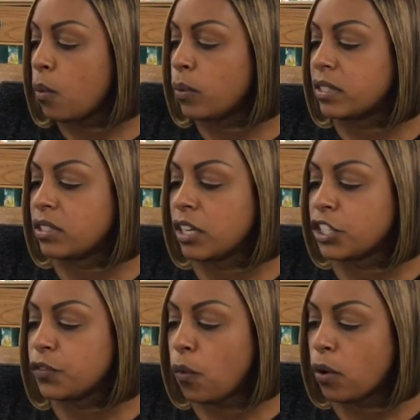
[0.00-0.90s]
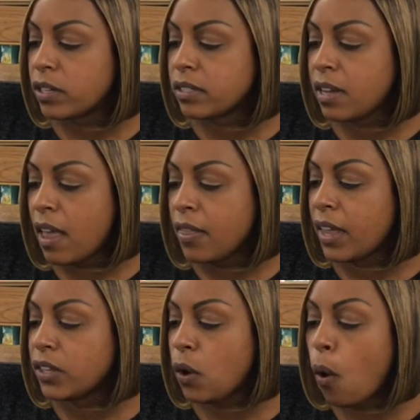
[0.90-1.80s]
with such force
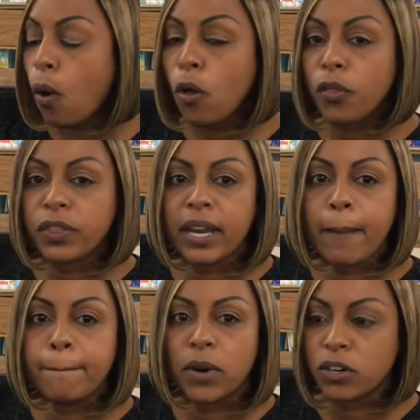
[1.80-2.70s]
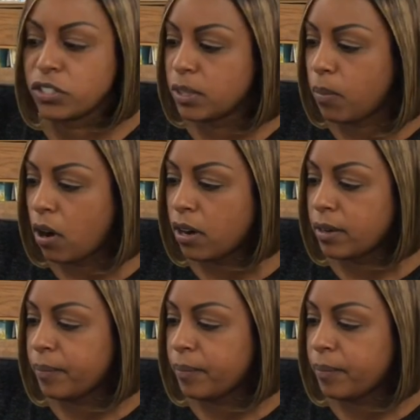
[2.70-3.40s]
that the whole thing burst apart.